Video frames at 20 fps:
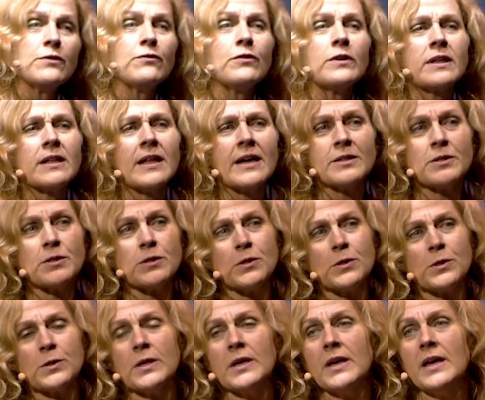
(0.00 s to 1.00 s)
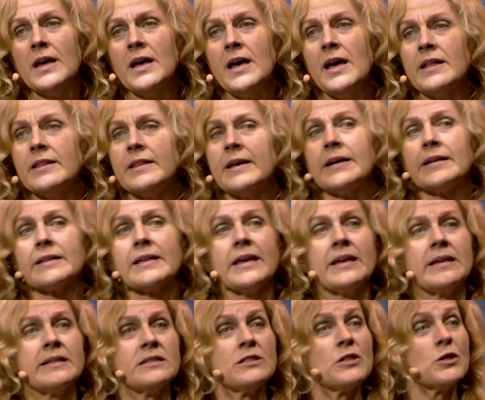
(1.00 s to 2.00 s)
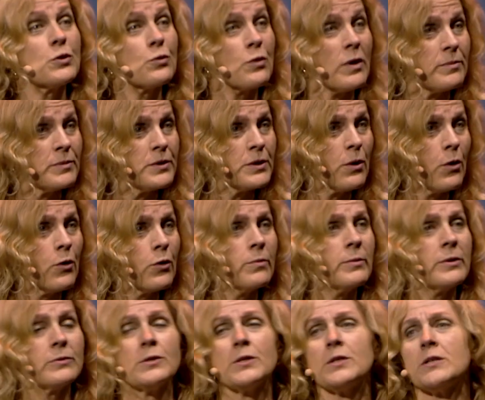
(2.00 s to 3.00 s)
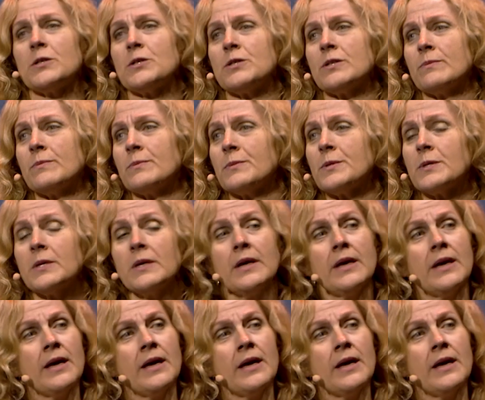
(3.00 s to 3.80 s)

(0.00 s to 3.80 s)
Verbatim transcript: different classes, that can disrupt hormone systems,